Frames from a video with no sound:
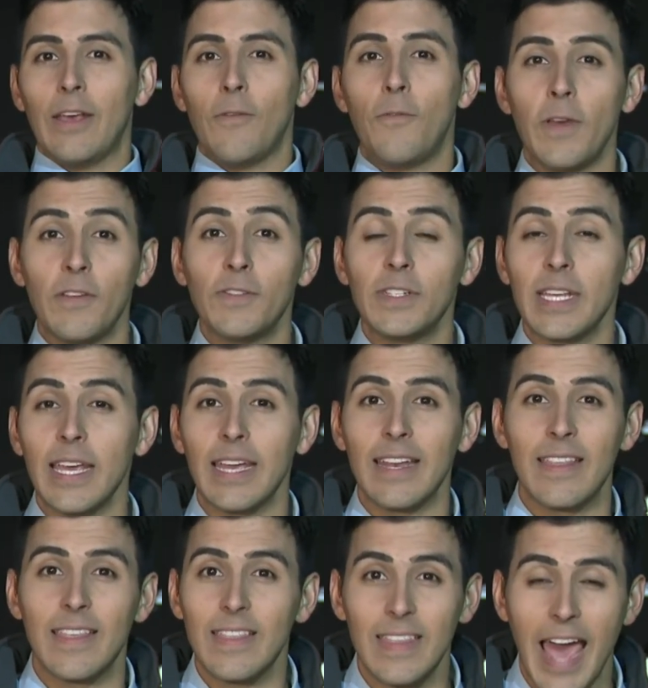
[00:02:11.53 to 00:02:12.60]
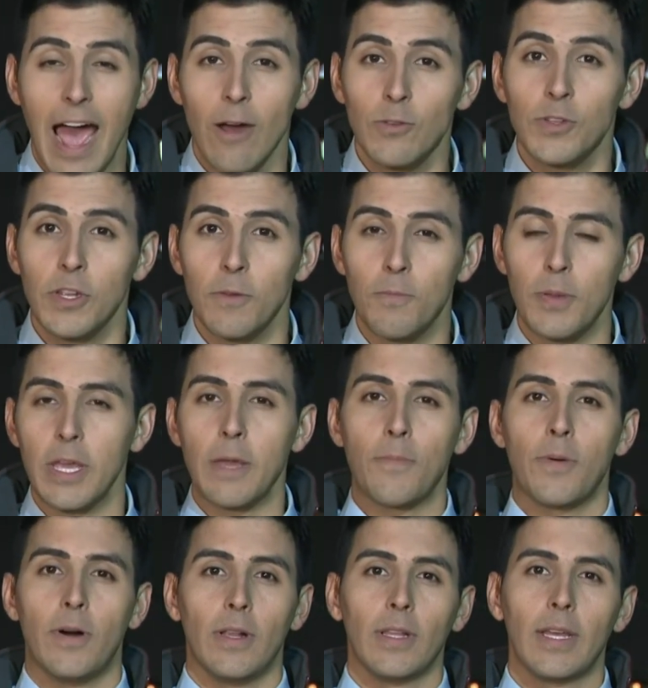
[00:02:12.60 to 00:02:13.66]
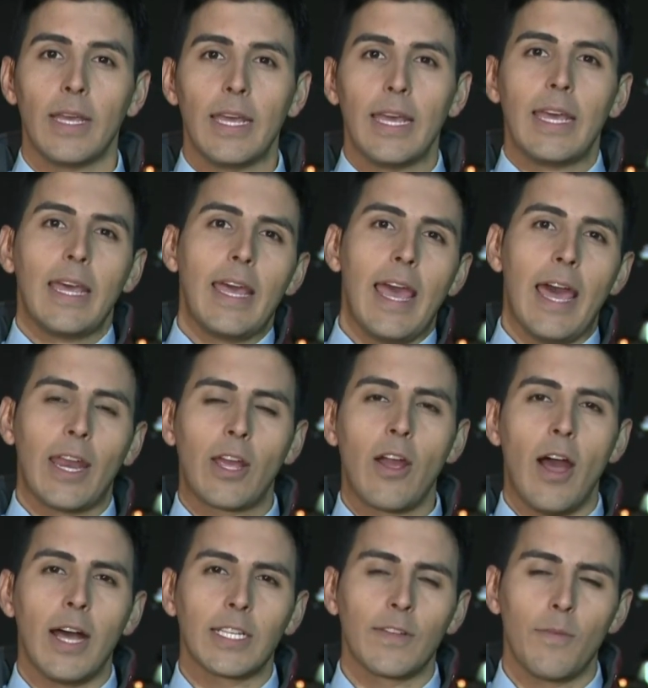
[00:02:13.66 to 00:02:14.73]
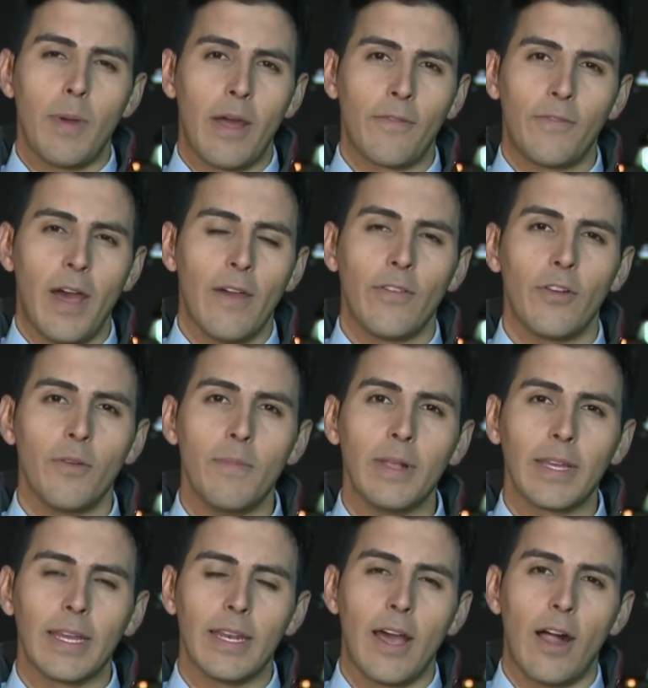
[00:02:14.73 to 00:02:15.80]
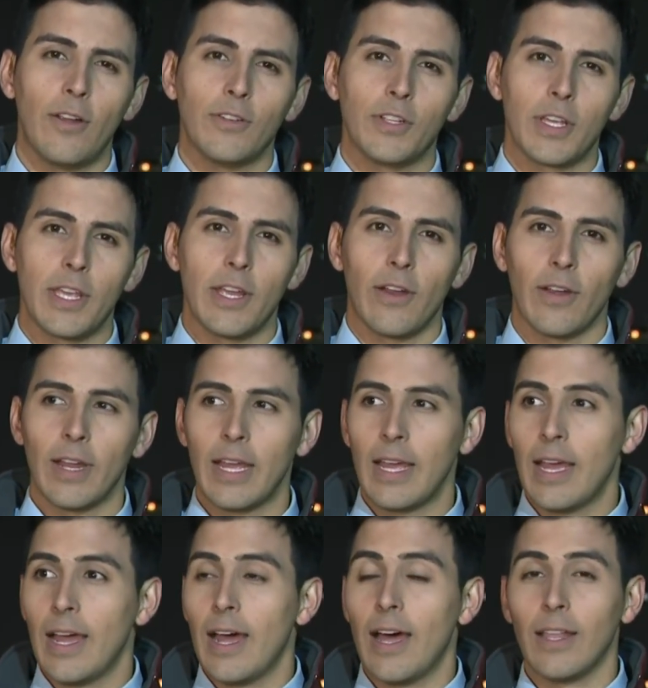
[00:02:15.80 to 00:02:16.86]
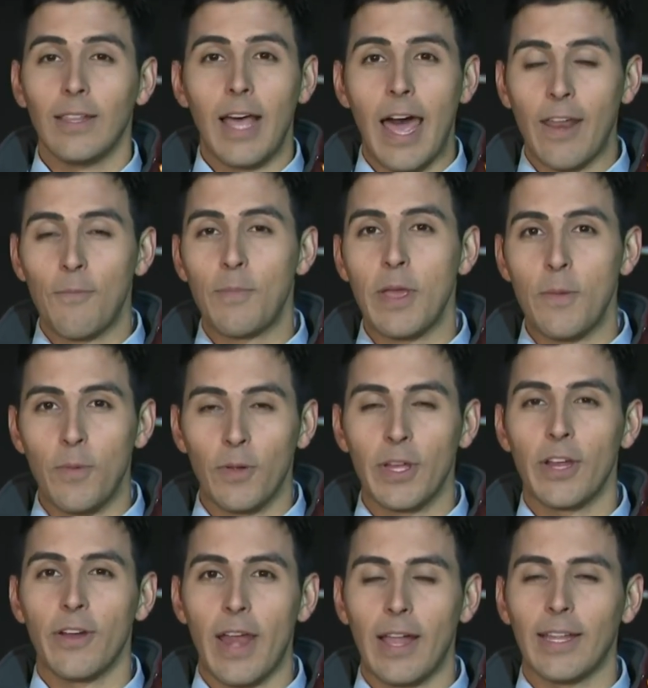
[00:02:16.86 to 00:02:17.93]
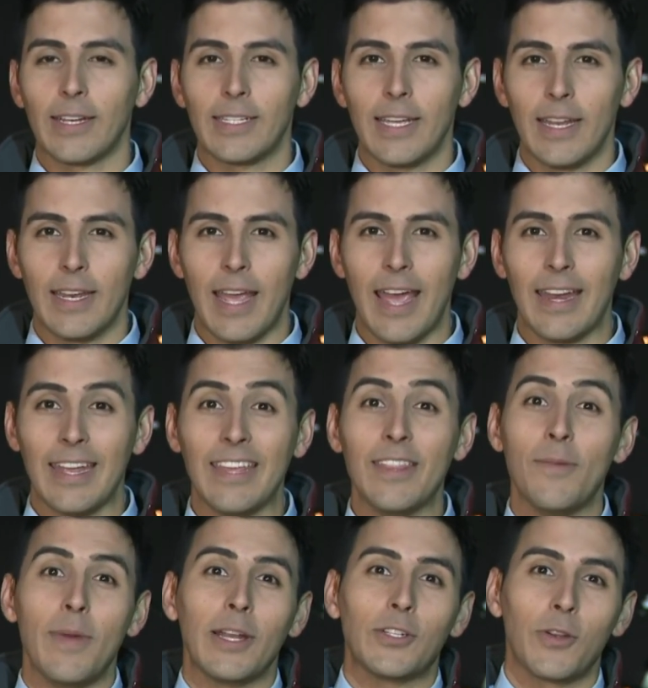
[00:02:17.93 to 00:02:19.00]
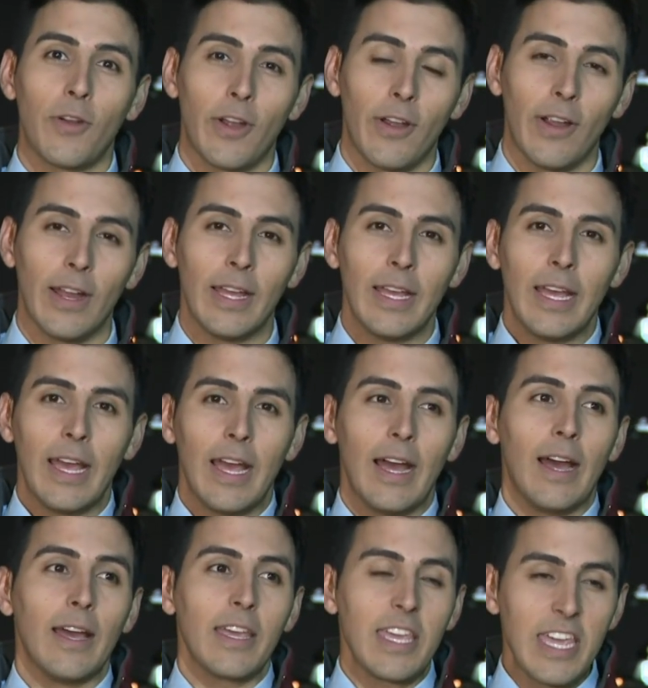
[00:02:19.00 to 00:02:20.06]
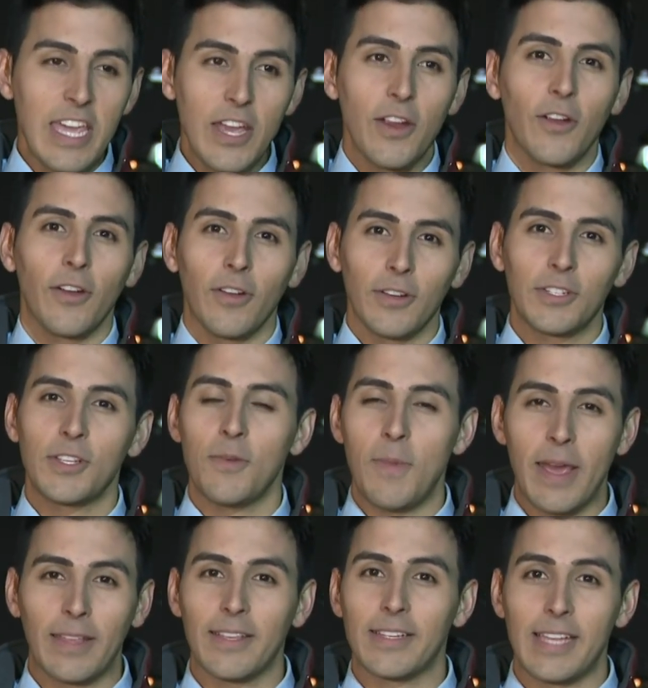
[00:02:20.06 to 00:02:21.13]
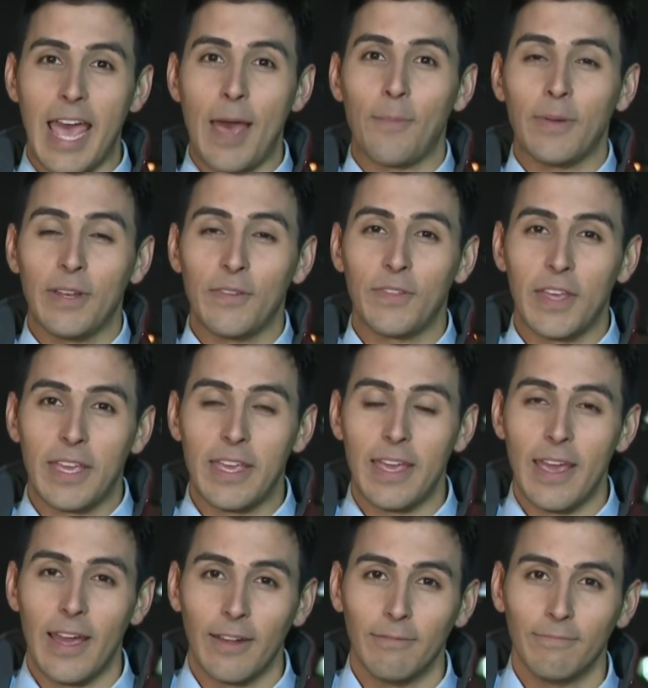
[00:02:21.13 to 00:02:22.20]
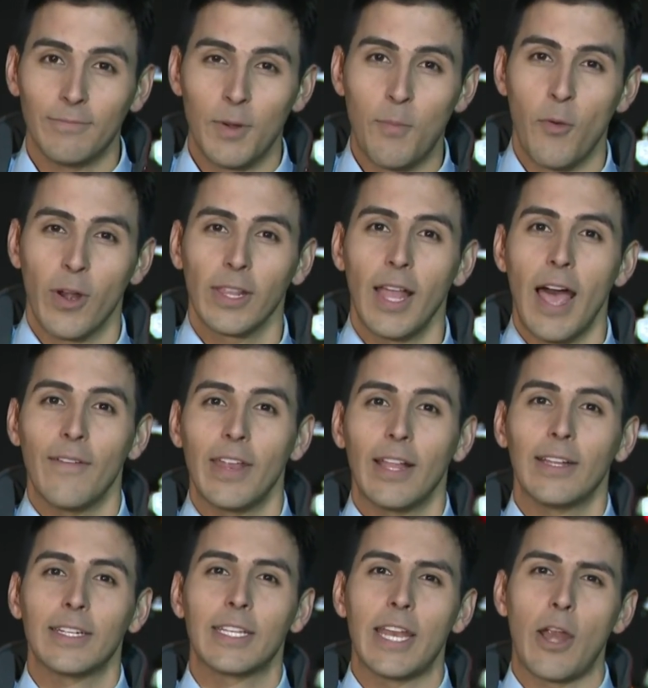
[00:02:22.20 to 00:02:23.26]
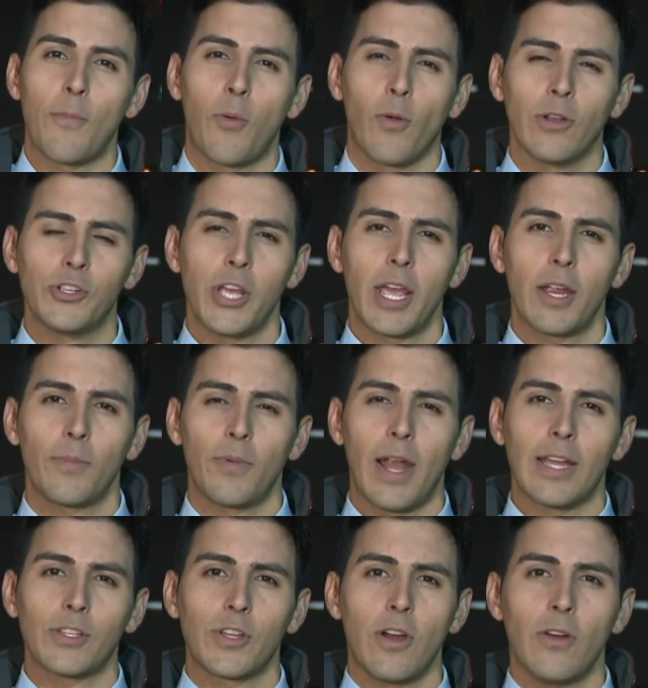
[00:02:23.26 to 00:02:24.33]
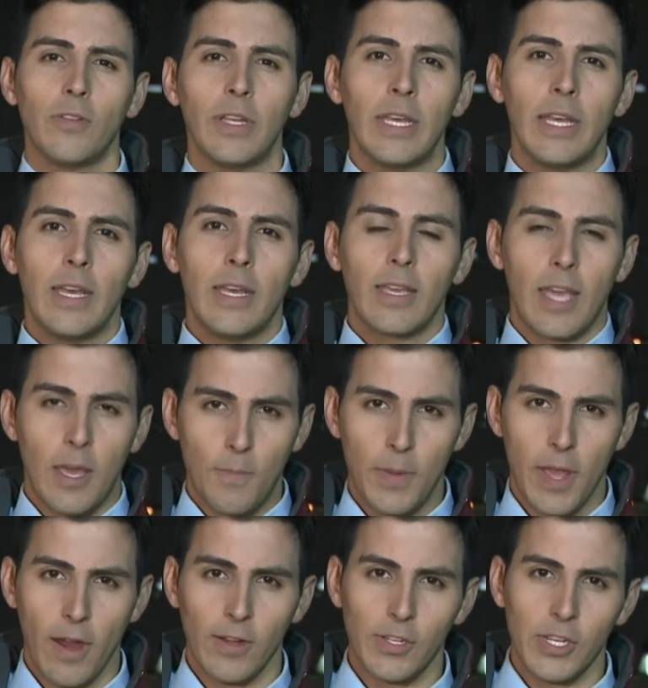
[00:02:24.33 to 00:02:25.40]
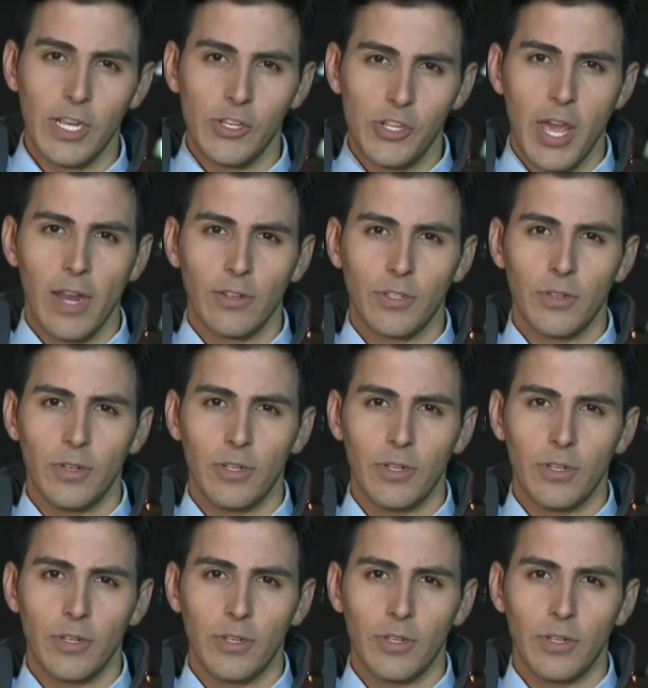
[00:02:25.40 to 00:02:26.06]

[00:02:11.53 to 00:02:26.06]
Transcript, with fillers: 15,000 people at a cost of about $500 million a year. A lot of people here at Ellington and in the metro area uh, eager to make this happen if they can. Reporting live at Ellington Airport, Jacob Rascon, KPRC Channel 2